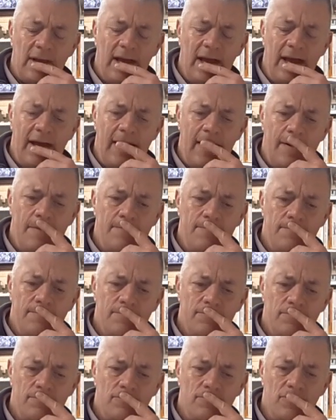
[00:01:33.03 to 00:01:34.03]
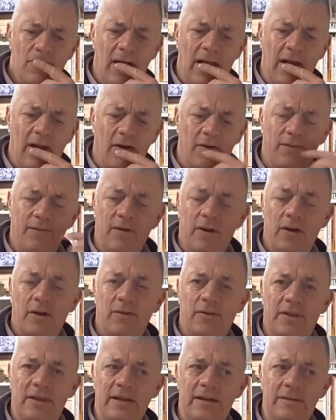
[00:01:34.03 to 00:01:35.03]
A lot of
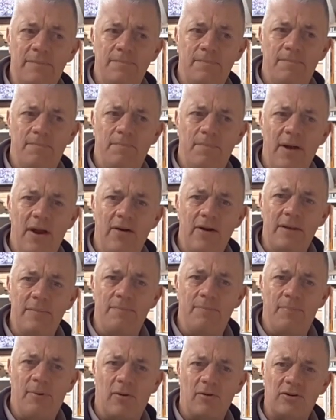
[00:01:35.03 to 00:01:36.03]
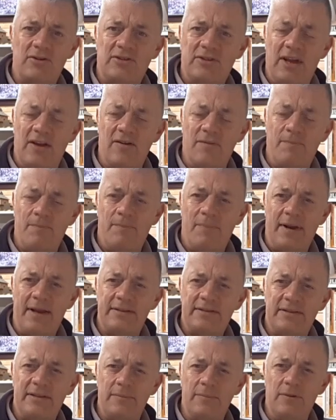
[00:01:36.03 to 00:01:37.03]
the Perry box set of
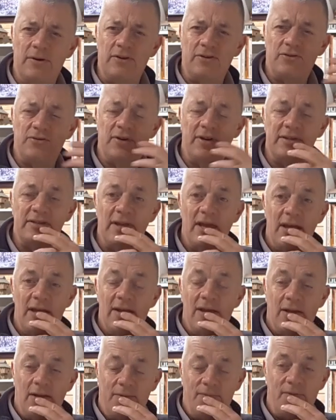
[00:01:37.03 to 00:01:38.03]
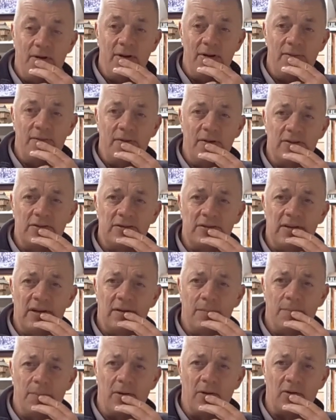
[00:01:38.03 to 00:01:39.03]
plastic mercenaries, a very
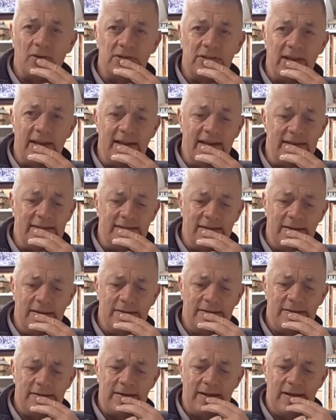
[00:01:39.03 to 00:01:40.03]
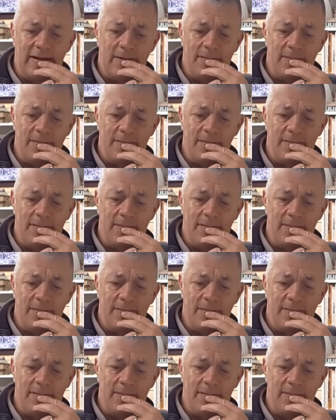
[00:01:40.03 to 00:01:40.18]
versatile box that is, and